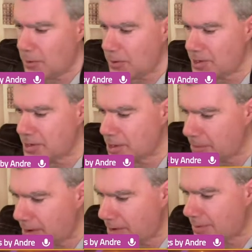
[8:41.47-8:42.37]
which is the
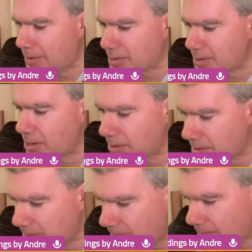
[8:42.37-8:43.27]
better of the two
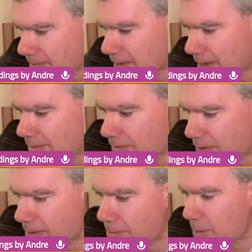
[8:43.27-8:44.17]

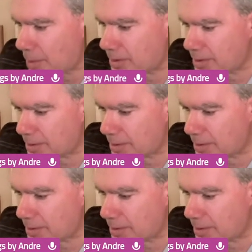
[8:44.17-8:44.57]
for the moment?